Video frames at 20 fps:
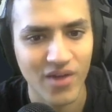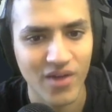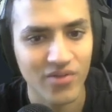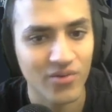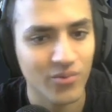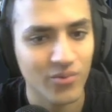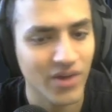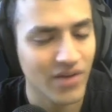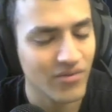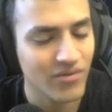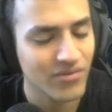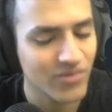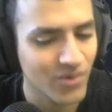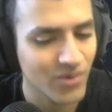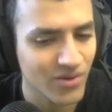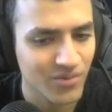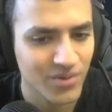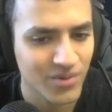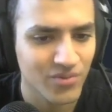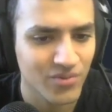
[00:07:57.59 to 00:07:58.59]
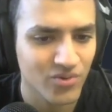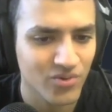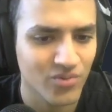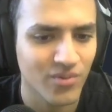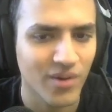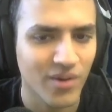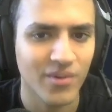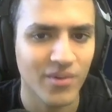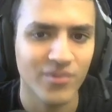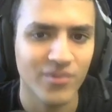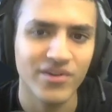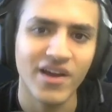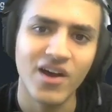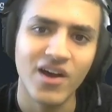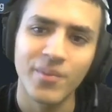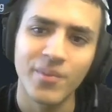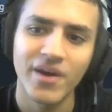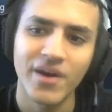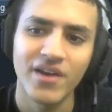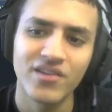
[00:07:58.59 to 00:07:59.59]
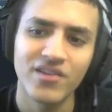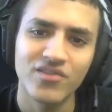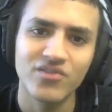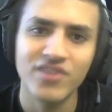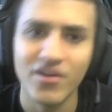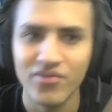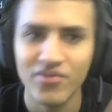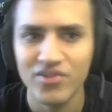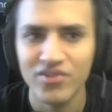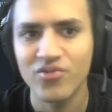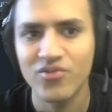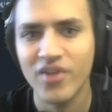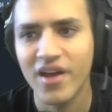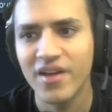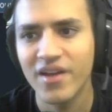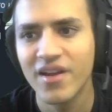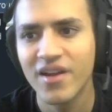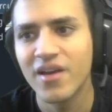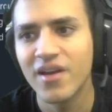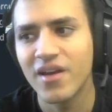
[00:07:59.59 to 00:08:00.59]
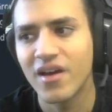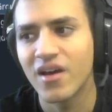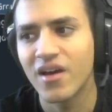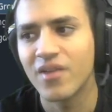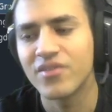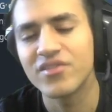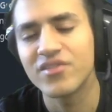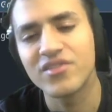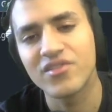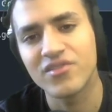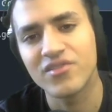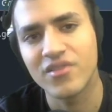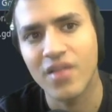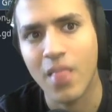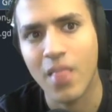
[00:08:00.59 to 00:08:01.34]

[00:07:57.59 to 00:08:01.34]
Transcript: And we have a few other people who might be able to help, so definitely do that. Uh, the,